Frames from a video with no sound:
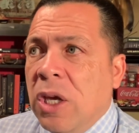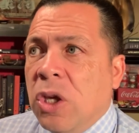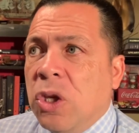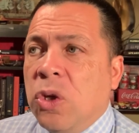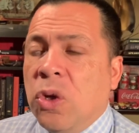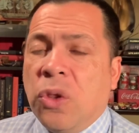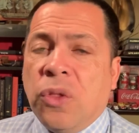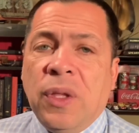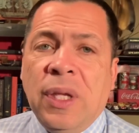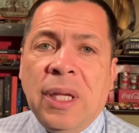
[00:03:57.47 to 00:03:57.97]

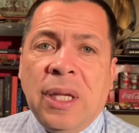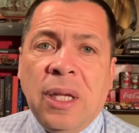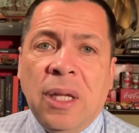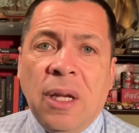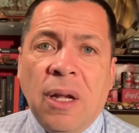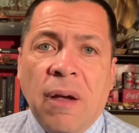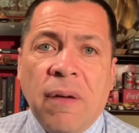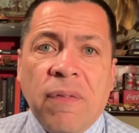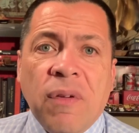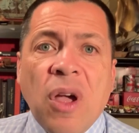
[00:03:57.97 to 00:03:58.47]
You're thinking
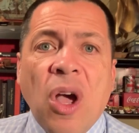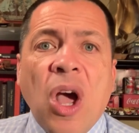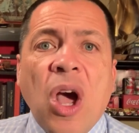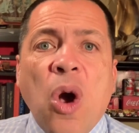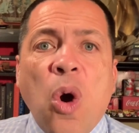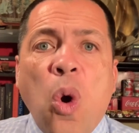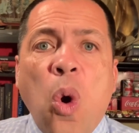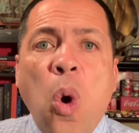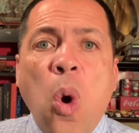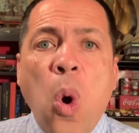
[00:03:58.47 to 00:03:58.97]
of
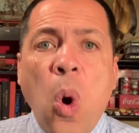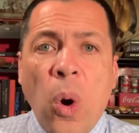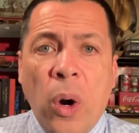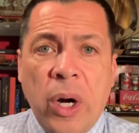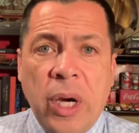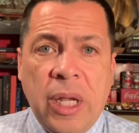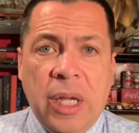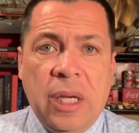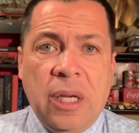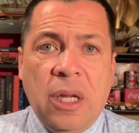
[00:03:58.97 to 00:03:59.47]

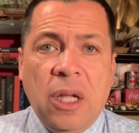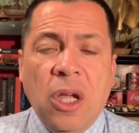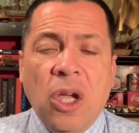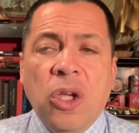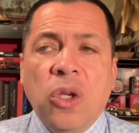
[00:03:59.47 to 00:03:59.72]
hoarding.